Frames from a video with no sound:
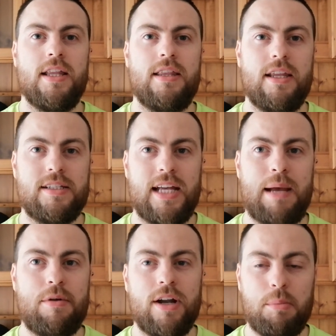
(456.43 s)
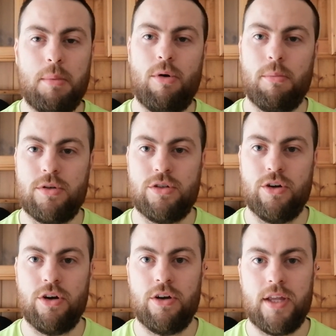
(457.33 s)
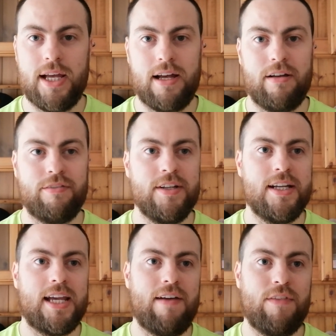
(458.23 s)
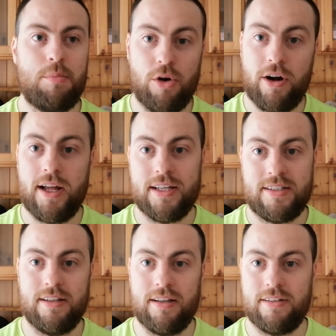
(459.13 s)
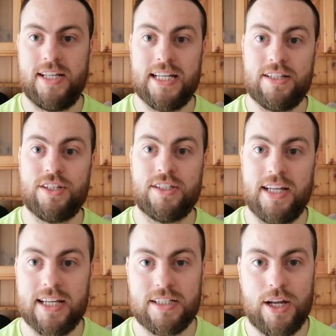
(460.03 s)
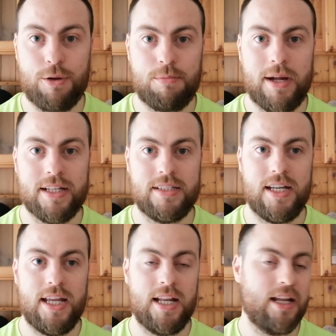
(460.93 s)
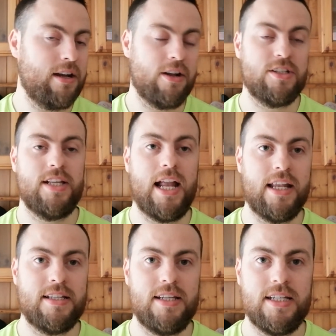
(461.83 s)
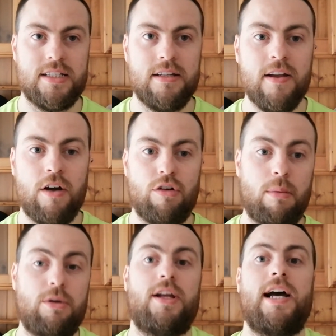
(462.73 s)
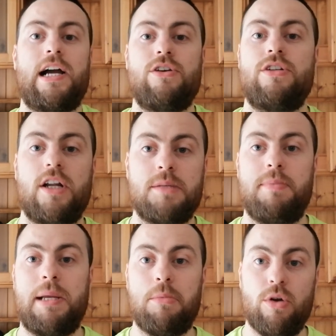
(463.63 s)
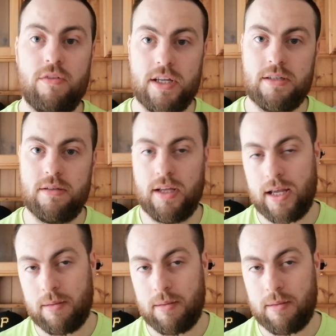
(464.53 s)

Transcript: This time they're a little bit more mature. They have Kevin De Bruyne has tasted success now with Man City, and he had an outstanding season. Romelu Lukaku's got his big move. He's